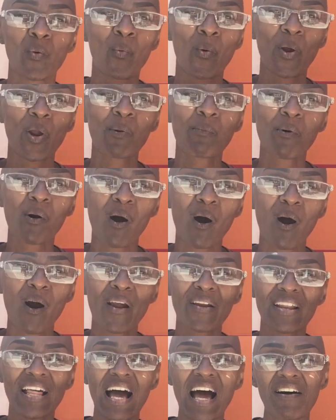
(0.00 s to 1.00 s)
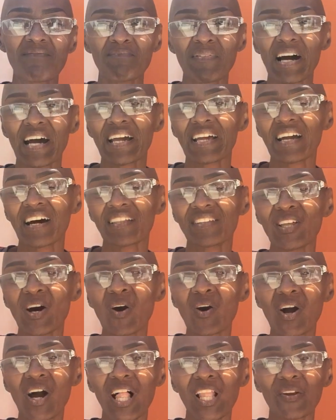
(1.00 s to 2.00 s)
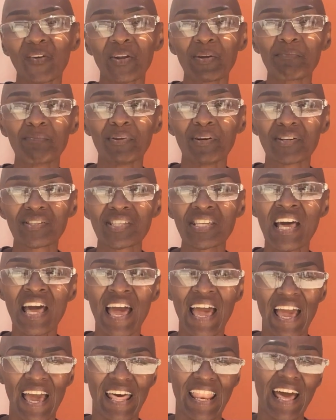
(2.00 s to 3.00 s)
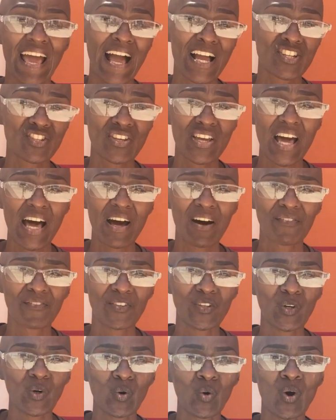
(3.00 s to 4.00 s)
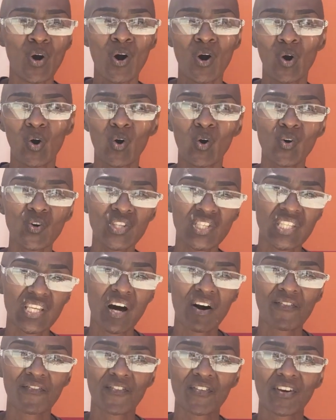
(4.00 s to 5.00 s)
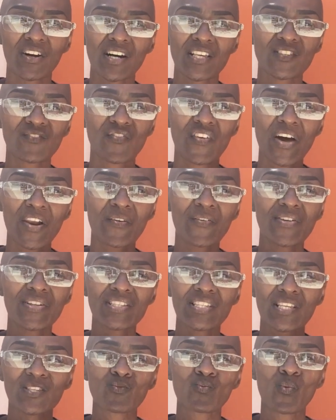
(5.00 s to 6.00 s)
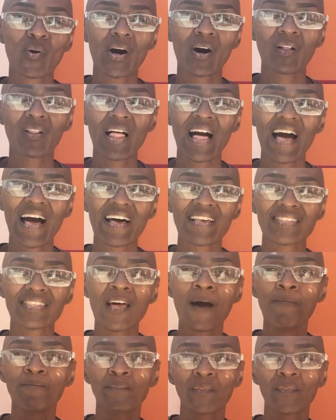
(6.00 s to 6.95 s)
wearable art, I have my adult coloring books, and I actually have, you know, cool stuff for us veterans as well as